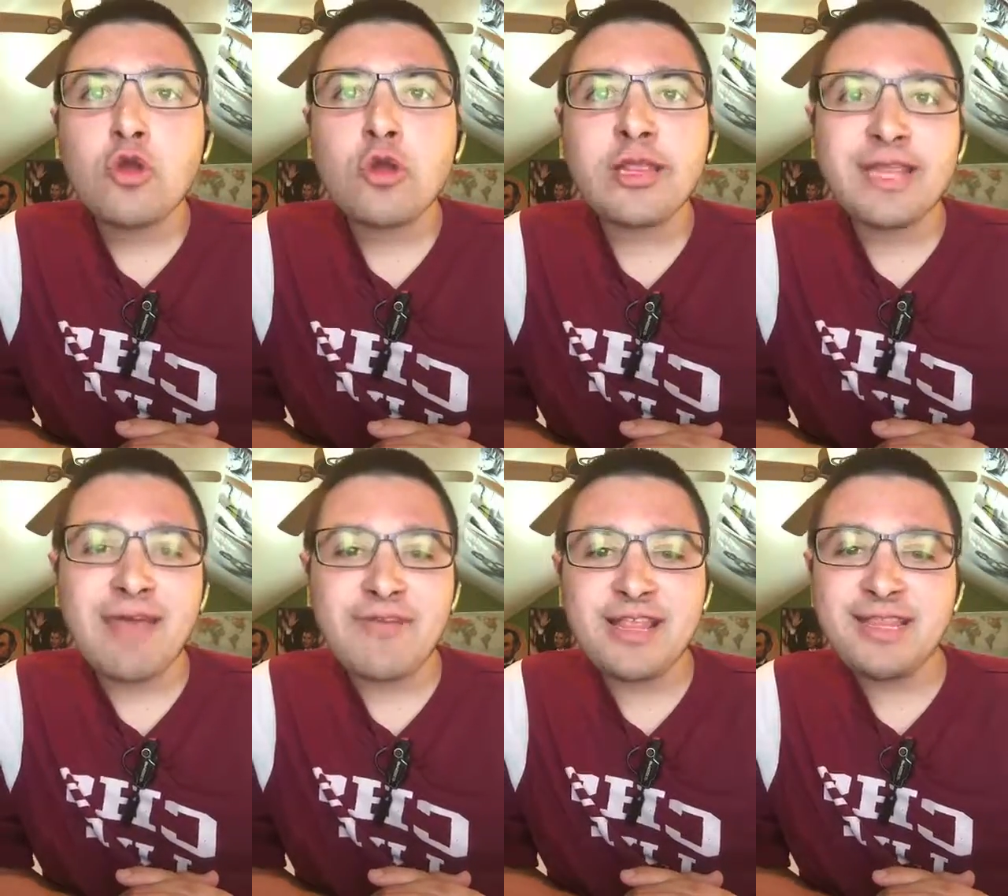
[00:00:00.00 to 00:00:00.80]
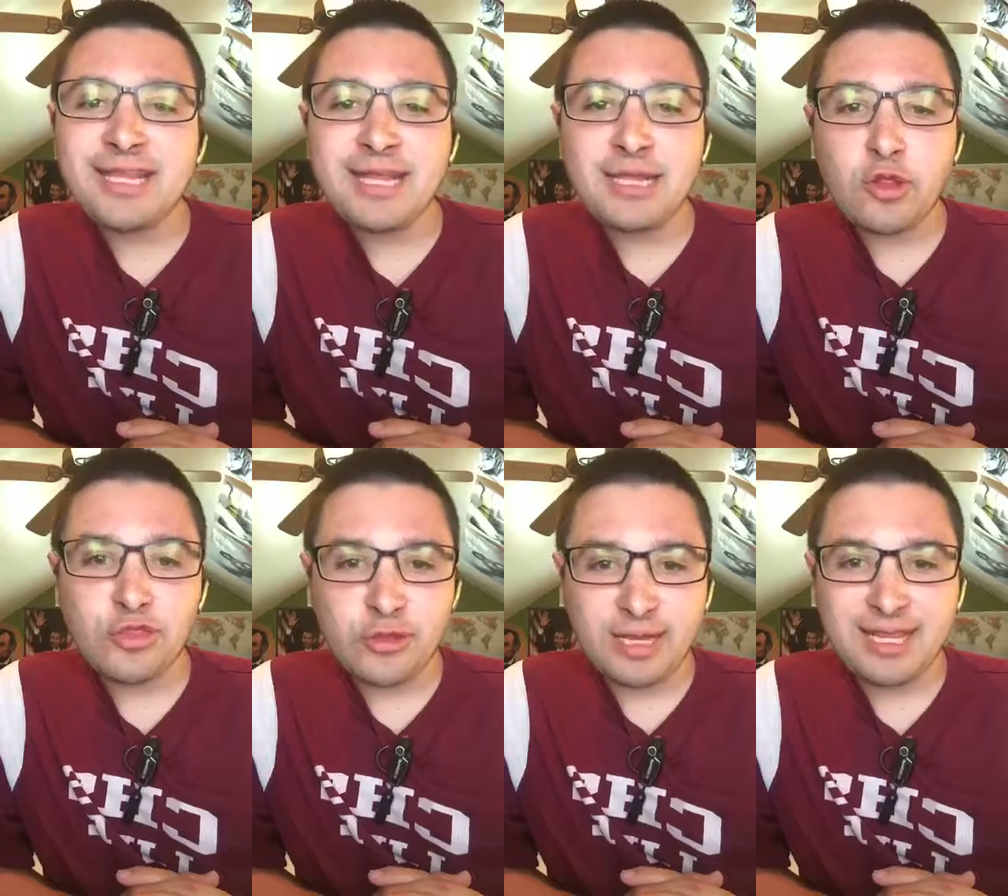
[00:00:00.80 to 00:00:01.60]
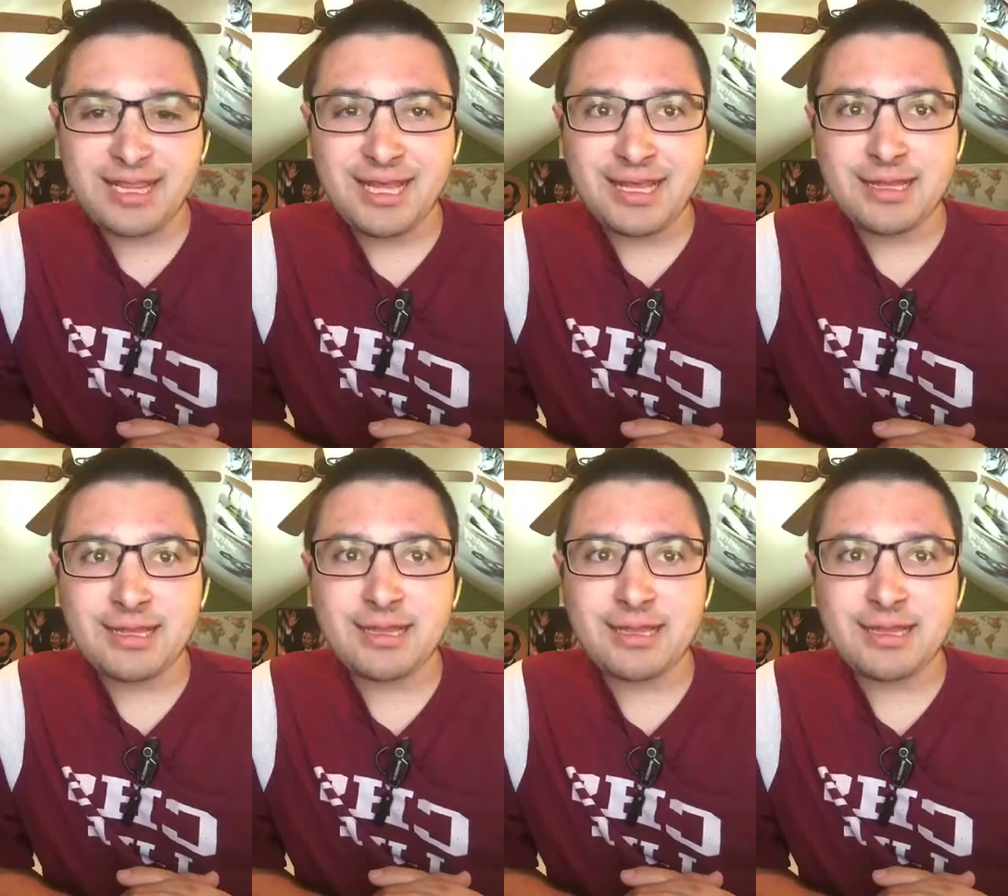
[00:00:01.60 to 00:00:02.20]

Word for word: Chris Evans is 36.